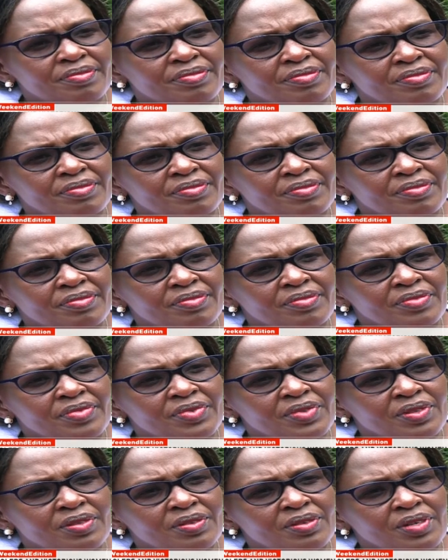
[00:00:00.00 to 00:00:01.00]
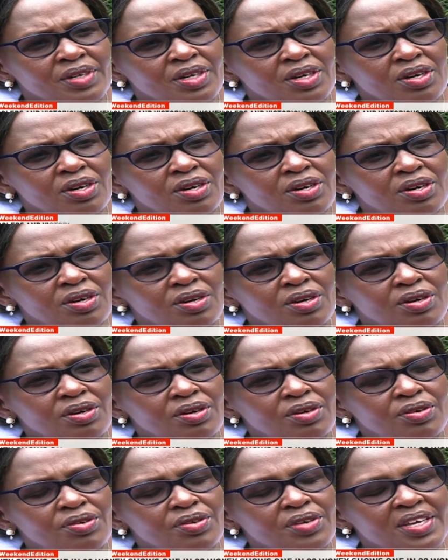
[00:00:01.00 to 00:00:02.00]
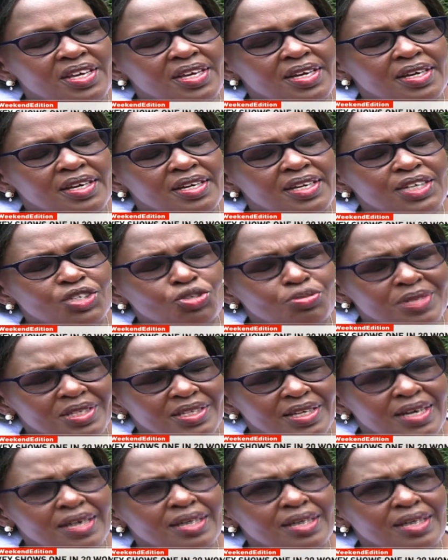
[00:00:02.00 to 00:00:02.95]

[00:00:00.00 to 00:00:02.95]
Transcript: women who have struggled with substance addiction has made